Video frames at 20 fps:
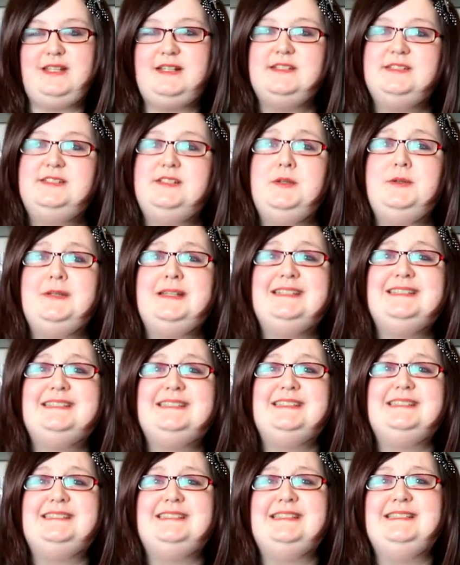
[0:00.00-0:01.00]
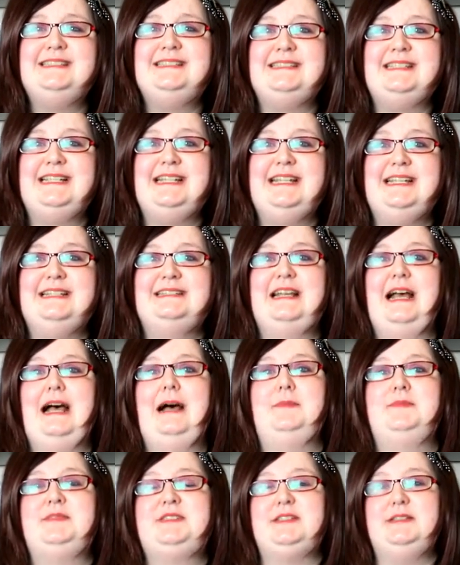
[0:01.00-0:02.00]
So consistency is
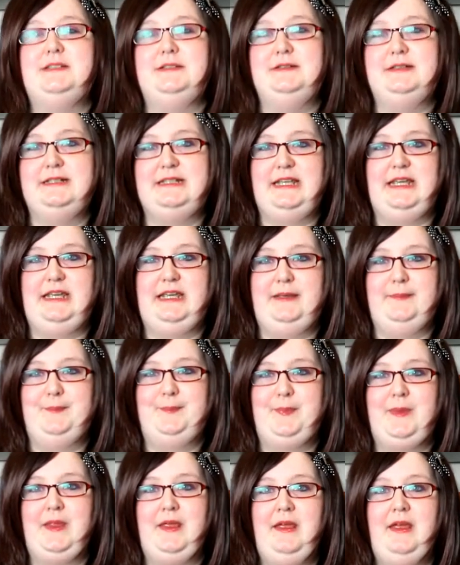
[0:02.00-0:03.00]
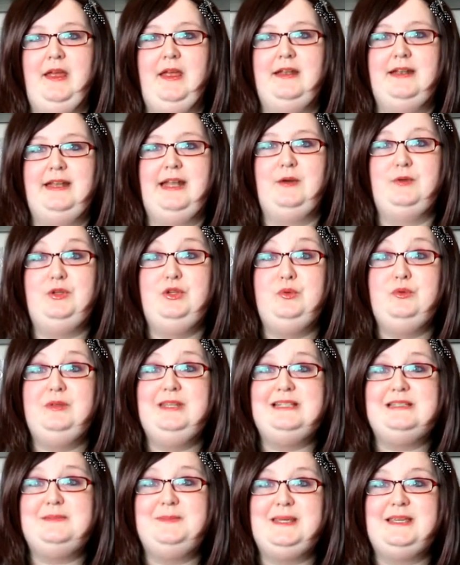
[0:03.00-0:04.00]
absolutely key. Now you
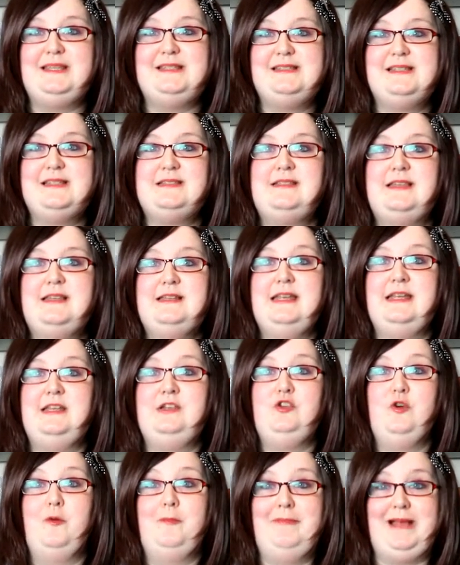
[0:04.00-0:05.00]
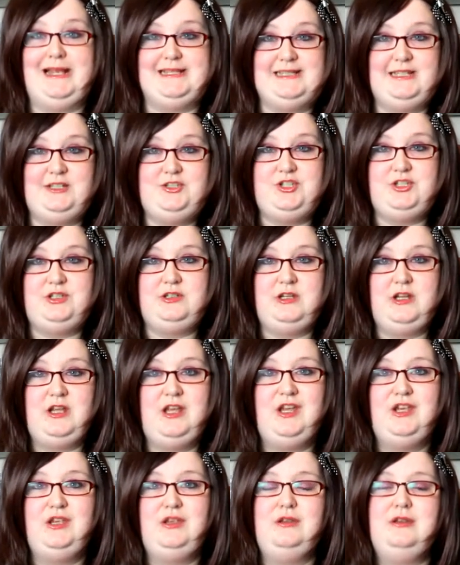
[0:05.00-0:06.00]
need to be consistent in your message,
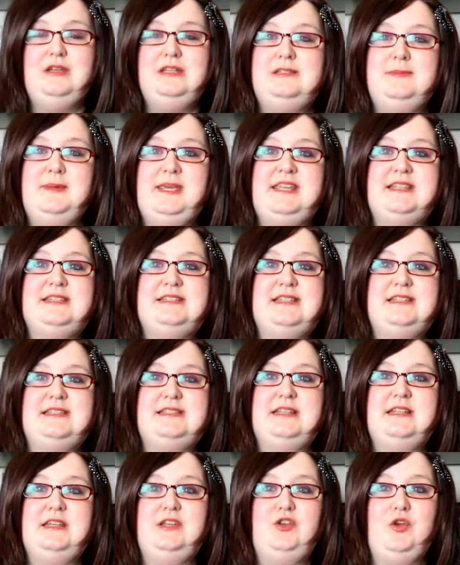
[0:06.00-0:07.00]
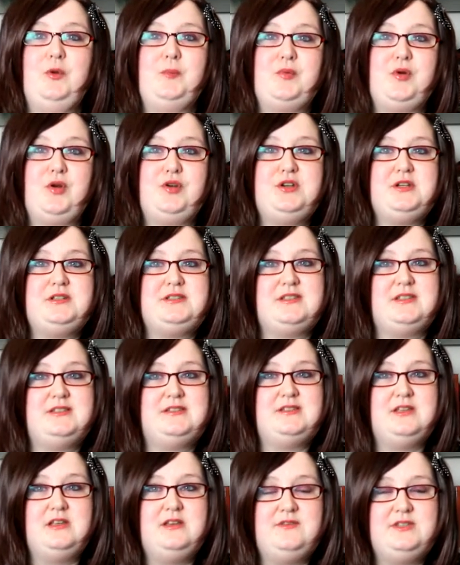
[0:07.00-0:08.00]
you need to be consistent in your products and
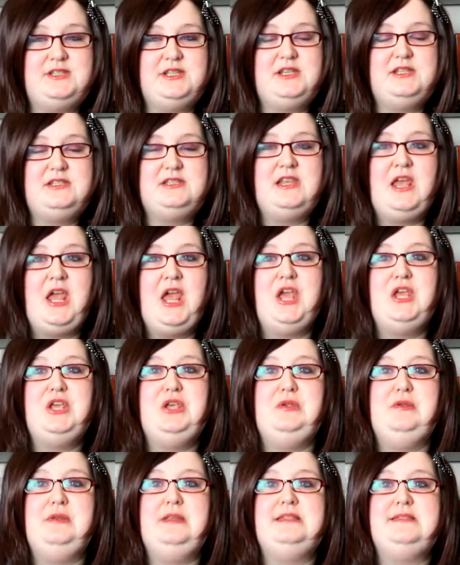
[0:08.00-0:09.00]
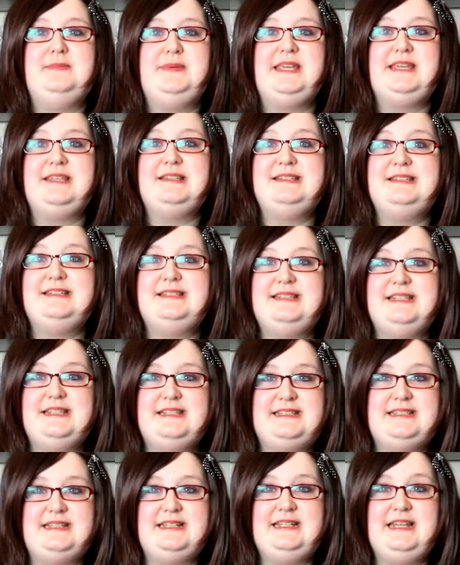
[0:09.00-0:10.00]
services. You need to be
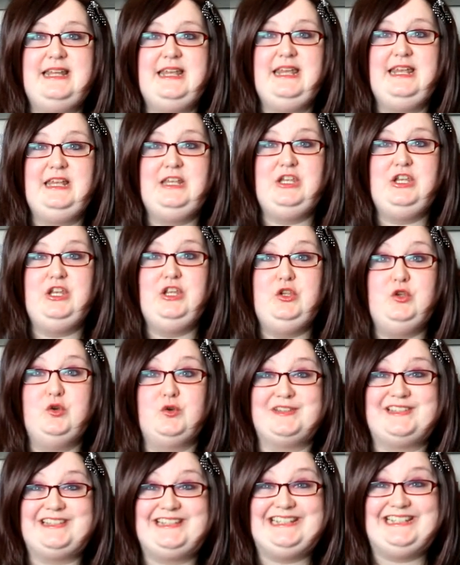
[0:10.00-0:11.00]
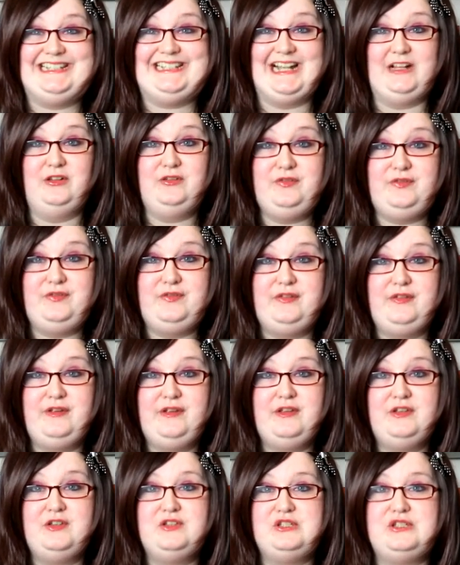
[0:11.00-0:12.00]
consistent in yourself.
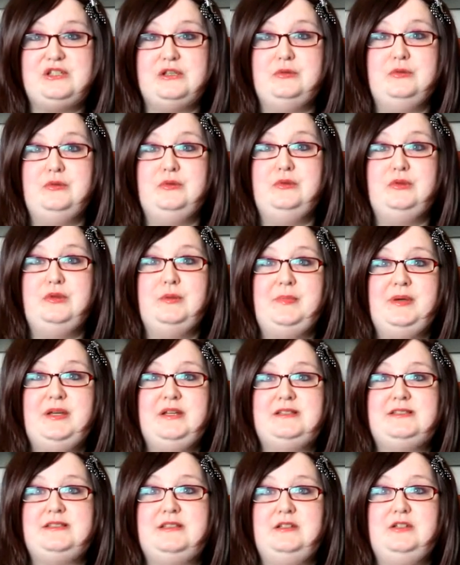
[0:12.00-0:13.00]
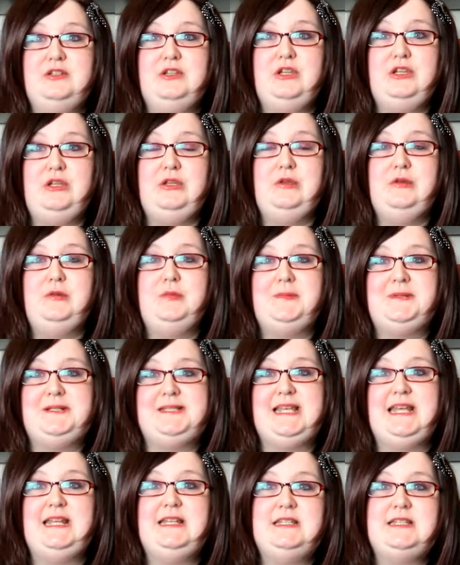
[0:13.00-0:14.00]
So the person that you
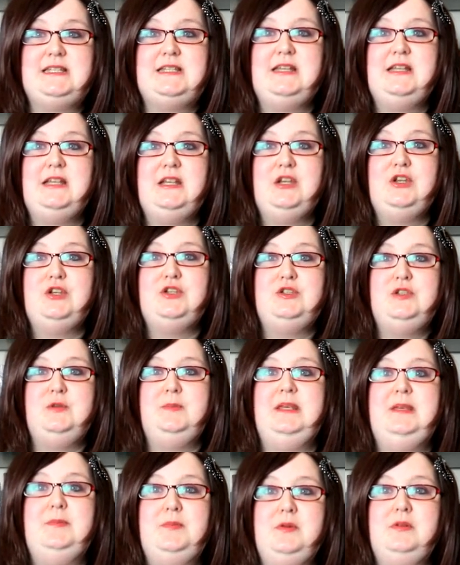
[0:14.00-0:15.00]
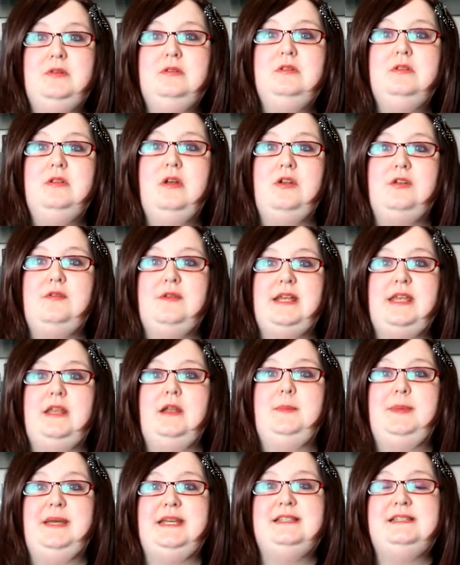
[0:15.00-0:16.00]
present to people on a
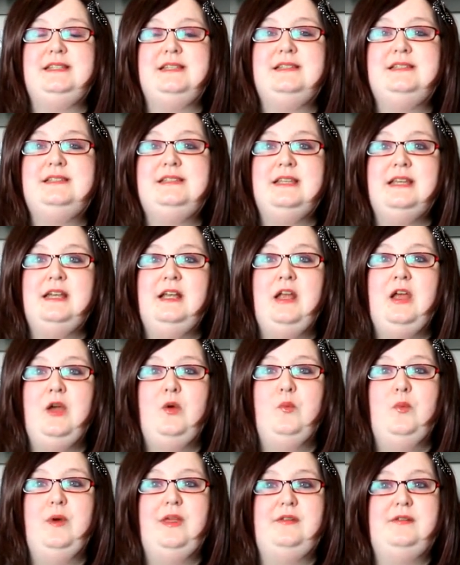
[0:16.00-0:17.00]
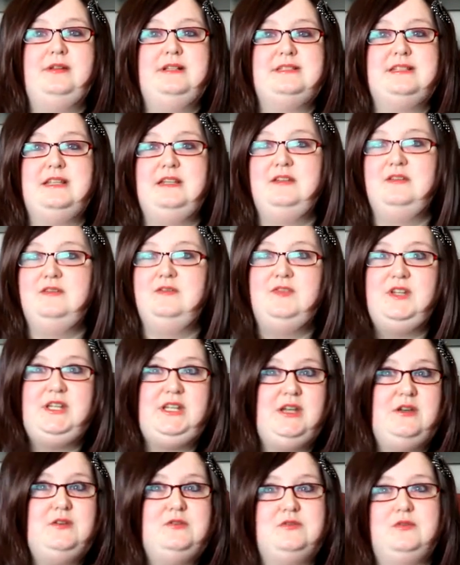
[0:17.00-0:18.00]
regular basis, whether it's in
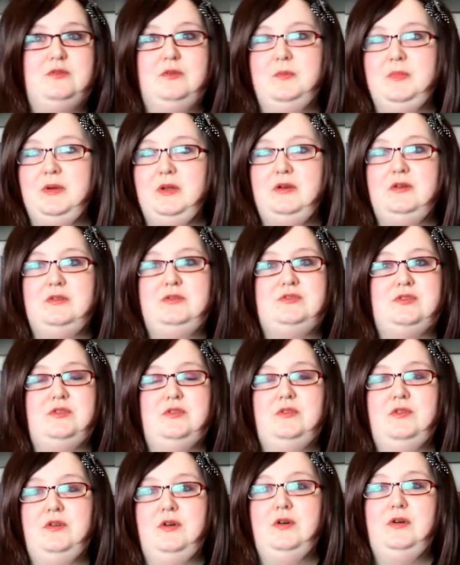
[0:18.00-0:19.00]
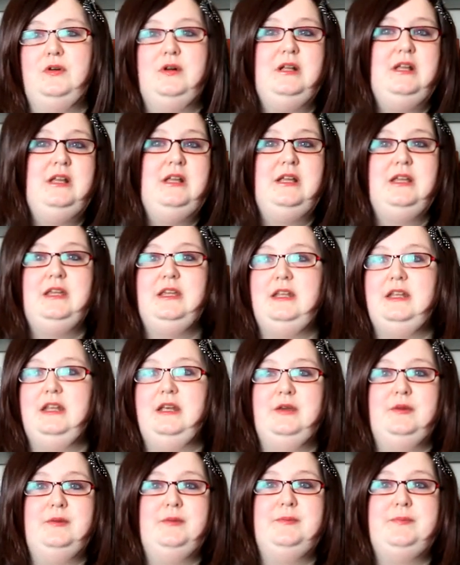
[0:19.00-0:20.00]
videos or blogs or, you
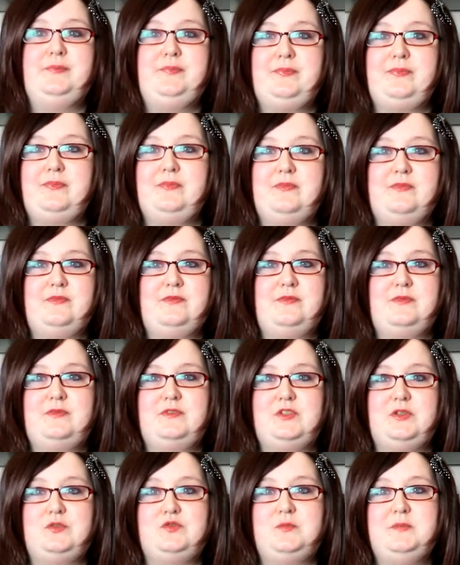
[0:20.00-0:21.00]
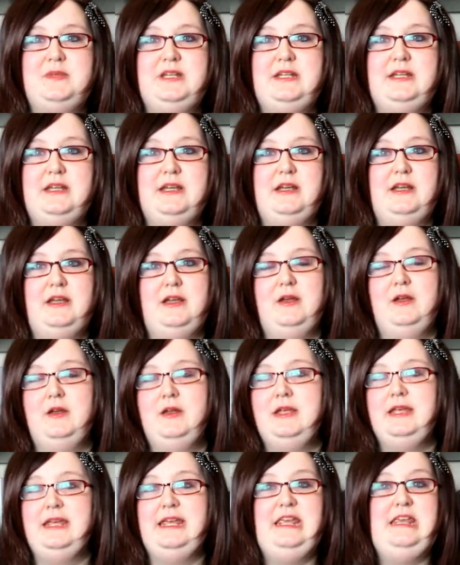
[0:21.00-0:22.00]
know, social media,
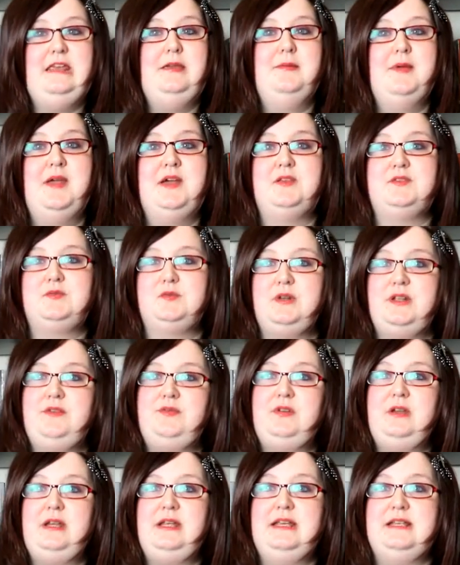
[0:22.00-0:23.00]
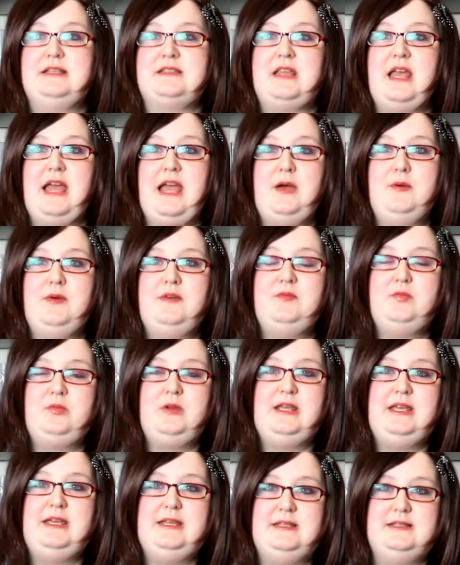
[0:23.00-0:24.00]
emails, whatever it is, however
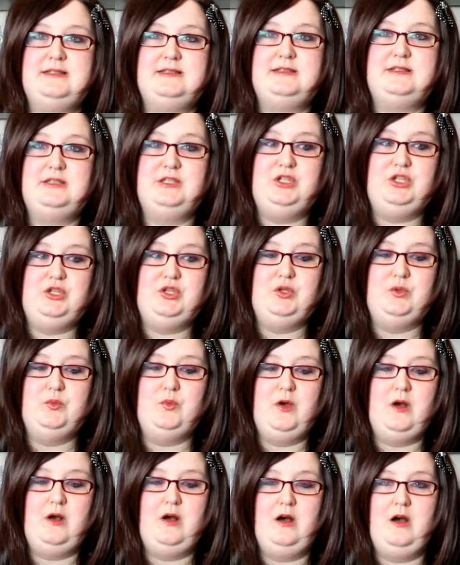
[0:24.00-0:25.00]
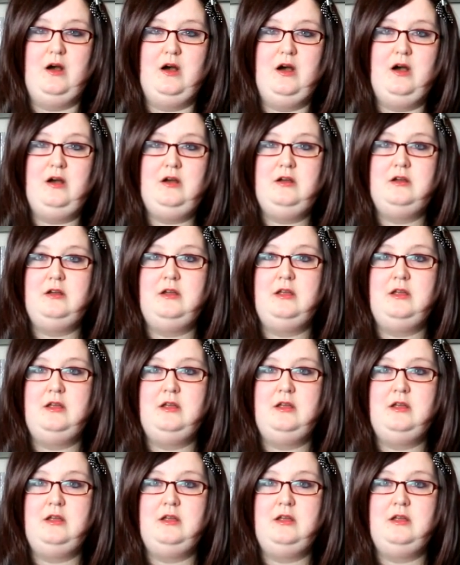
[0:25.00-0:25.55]
it is that you are,